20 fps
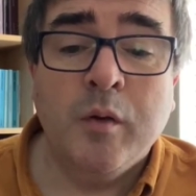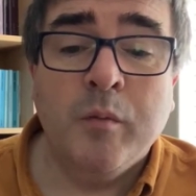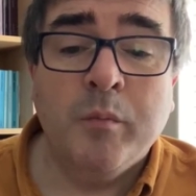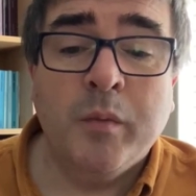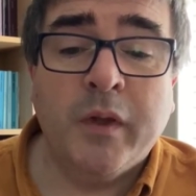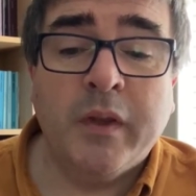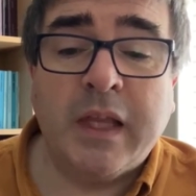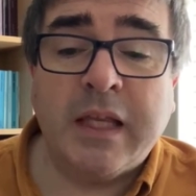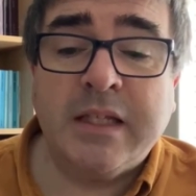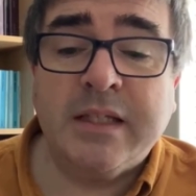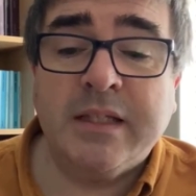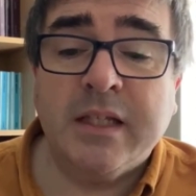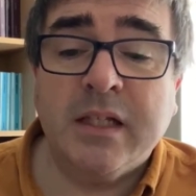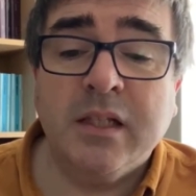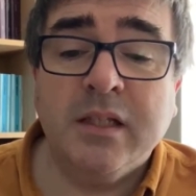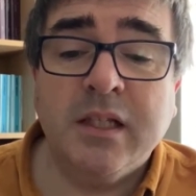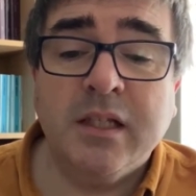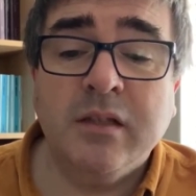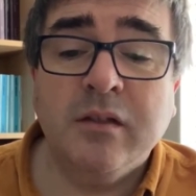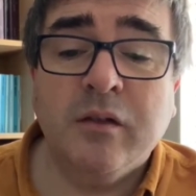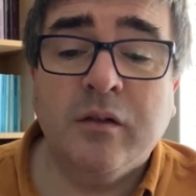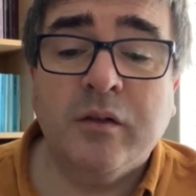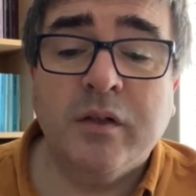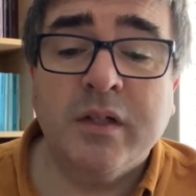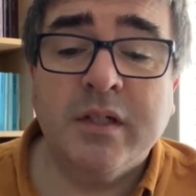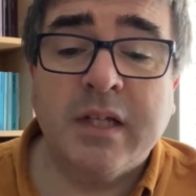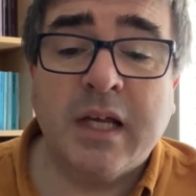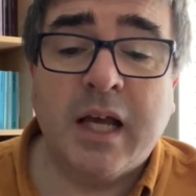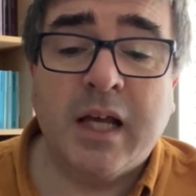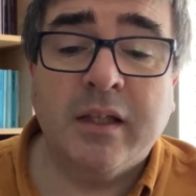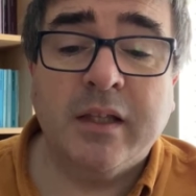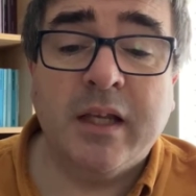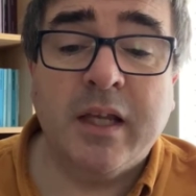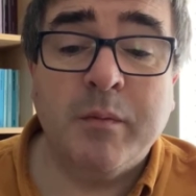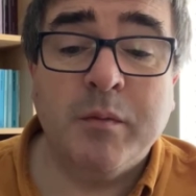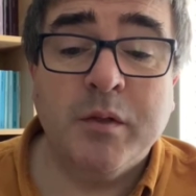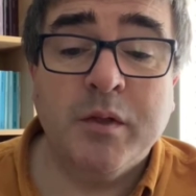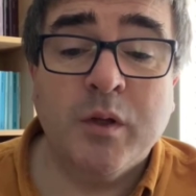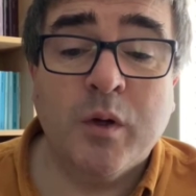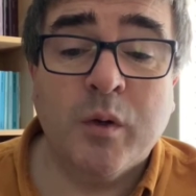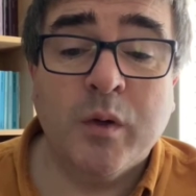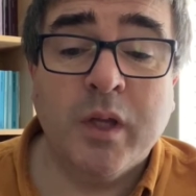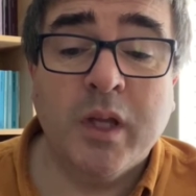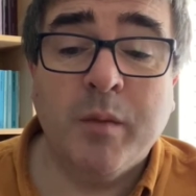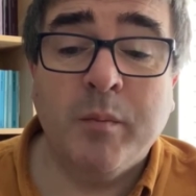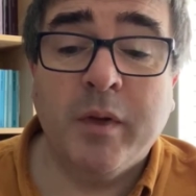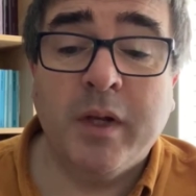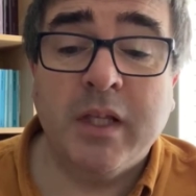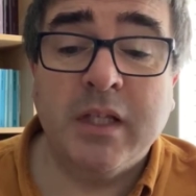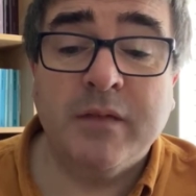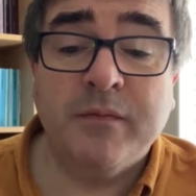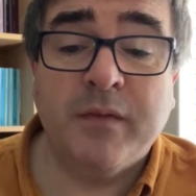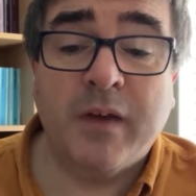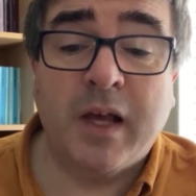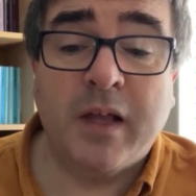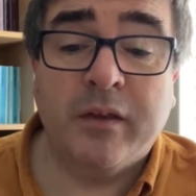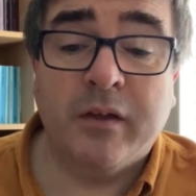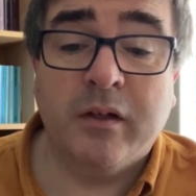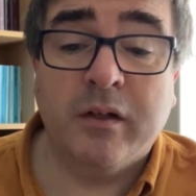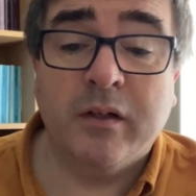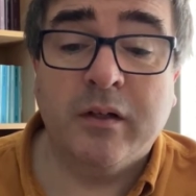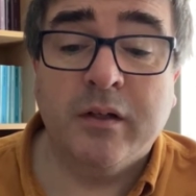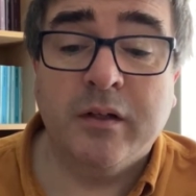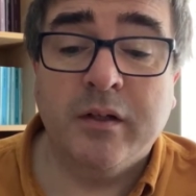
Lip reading: But they still didn't understand that he was talking about his Father.